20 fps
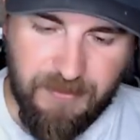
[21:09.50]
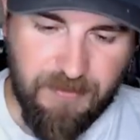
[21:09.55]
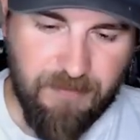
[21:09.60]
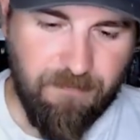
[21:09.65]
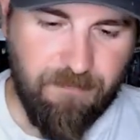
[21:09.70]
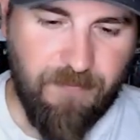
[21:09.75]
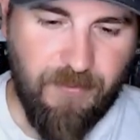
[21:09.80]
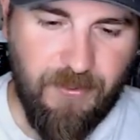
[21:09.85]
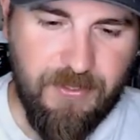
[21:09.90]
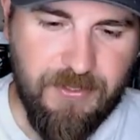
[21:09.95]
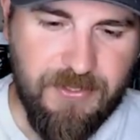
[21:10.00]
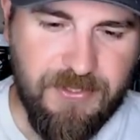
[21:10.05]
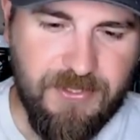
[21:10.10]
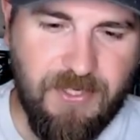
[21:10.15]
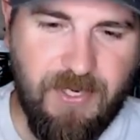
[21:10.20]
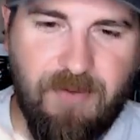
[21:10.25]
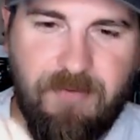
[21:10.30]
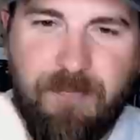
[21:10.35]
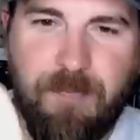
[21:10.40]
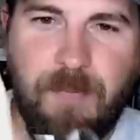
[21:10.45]
Very
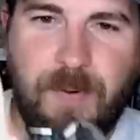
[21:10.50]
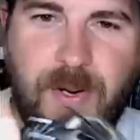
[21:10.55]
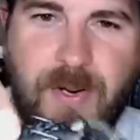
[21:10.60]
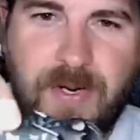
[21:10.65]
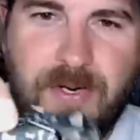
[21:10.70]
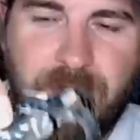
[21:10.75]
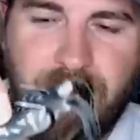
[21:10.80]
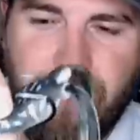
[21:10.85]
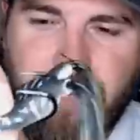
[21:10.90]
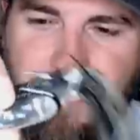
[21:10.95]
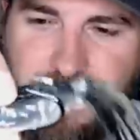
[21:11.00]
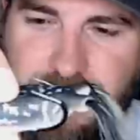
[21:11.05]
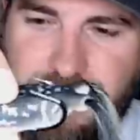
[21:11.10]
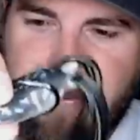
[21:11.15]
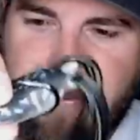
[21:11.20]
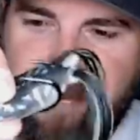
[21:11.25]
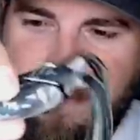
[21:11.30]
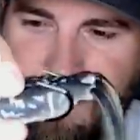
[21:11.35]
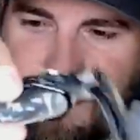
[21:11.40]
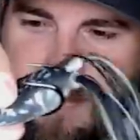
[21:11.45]
soft body on
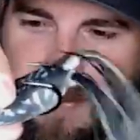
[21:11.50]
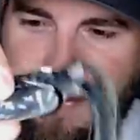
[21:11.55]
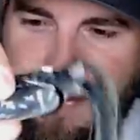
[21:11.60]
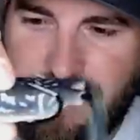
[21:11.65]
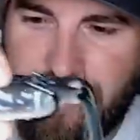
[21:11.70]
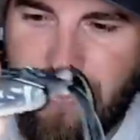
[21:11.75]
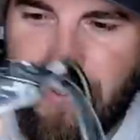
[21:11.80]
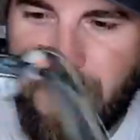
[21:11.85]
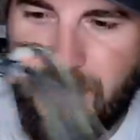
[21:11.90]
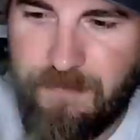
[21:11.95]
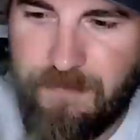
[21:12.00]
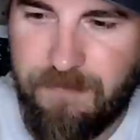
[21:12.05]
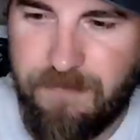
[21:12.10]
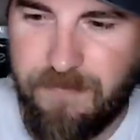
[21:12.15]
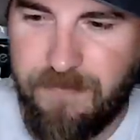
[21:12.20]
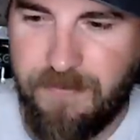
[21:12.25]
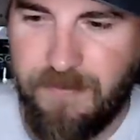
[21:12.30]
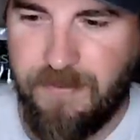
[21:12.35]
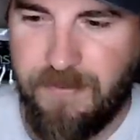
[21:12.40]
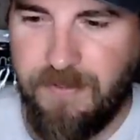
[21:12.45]
this. Very soft.
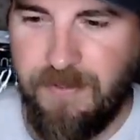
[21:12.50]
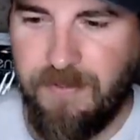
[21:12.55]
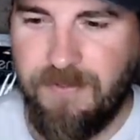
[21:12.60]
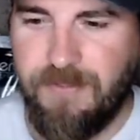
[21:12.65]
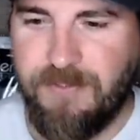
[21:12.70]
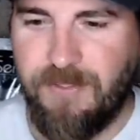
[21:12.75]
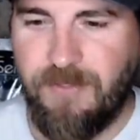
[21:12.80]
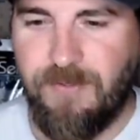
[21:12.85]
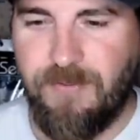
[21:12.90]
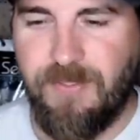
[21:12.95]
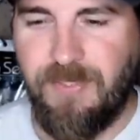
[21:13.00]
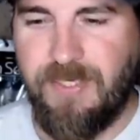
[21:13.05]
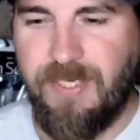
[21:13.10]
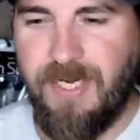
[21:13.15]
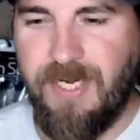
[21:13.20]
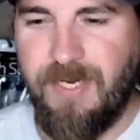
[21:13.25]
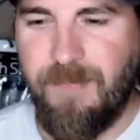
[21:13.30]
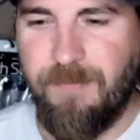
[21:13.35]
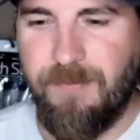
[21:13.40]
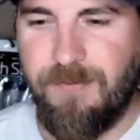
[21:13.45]
Turn the
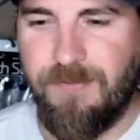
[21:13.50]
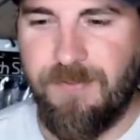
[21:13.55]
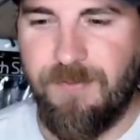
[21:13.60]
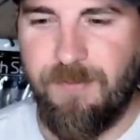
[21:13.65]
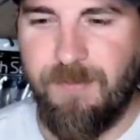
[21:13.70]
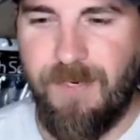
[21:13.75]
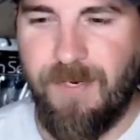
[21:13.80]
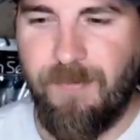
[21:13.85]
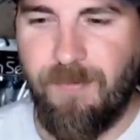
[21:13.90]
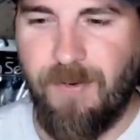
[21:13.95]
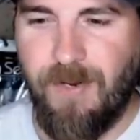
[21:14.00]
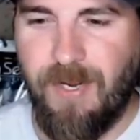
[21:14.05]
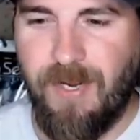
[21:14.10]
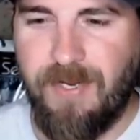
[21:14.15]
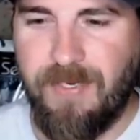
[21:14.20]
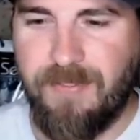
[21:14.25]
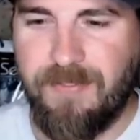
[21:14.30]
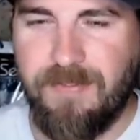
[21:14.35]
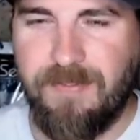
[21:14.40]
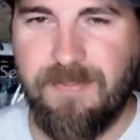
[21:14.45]
camera to my
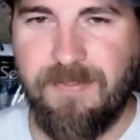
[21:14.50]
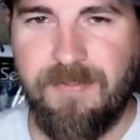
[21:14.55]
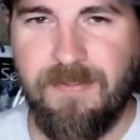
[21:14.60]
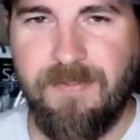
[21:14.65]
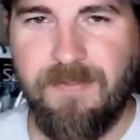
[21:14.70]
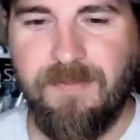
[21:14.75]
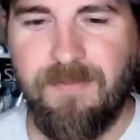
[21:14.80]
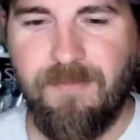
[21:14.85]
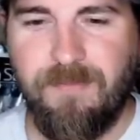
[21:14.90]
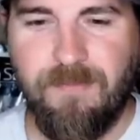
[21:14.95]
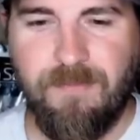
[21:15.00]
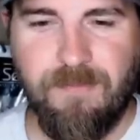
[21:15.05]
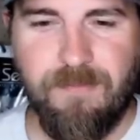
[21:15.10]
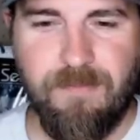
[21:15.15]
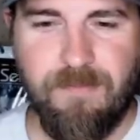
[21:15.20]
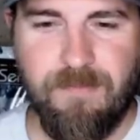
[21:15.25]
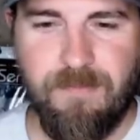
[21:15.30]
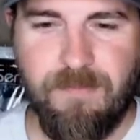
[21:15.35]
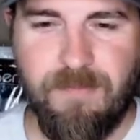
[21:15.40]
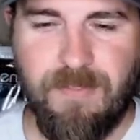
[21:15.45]
right.
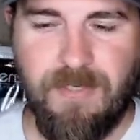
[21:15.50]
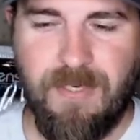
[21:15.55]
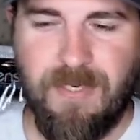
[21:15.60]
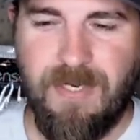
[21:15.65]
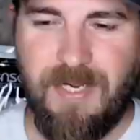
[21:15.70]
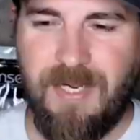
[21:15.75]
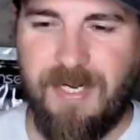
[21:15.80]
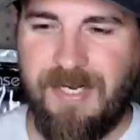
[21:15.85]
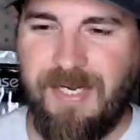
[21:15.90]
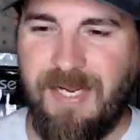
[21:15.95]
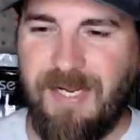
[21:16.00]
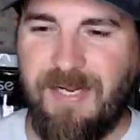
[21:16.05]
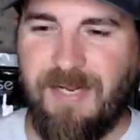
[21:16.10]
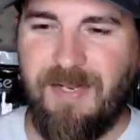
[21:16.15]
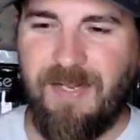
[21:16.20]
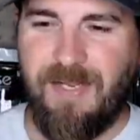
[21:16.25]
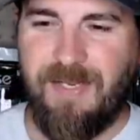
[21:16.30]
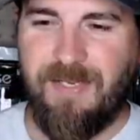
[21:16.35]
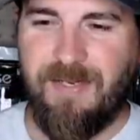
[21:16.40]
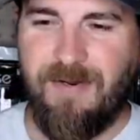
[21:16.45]
I kind of
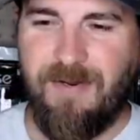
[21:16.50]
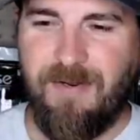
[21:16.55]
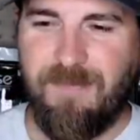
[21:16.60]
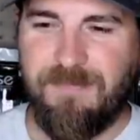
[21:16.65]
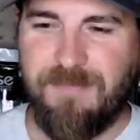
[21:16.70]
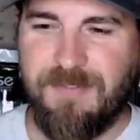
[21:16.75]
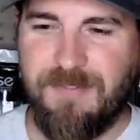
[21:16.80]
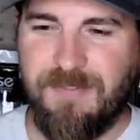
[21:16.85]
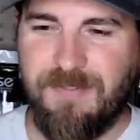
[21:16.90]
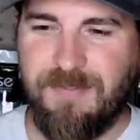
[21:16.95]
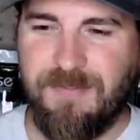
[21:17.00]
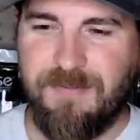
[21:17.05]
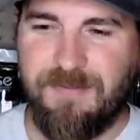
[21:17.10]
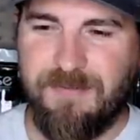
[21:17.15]
like it off center.